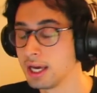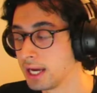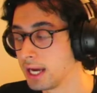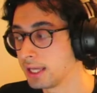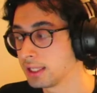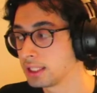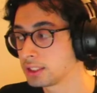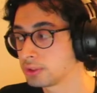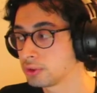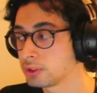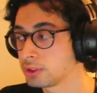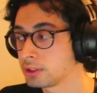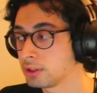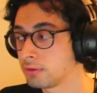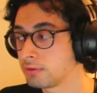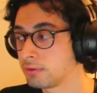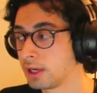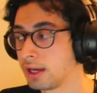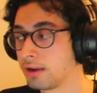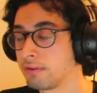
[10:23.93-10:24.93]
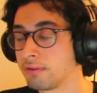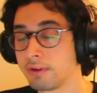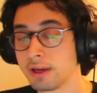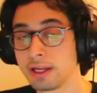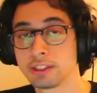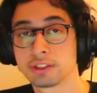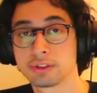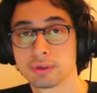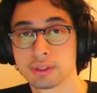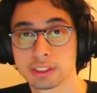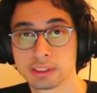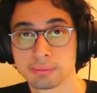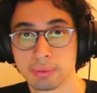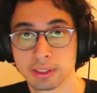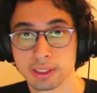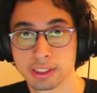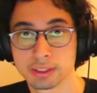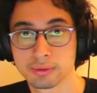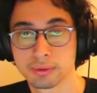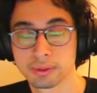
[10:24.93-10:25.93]
and this was still adventurous, but
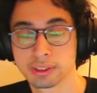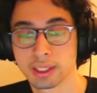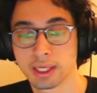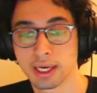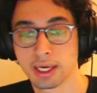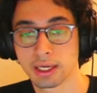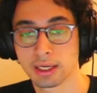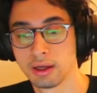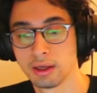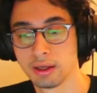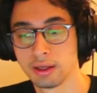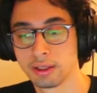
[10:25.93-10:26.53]
this was like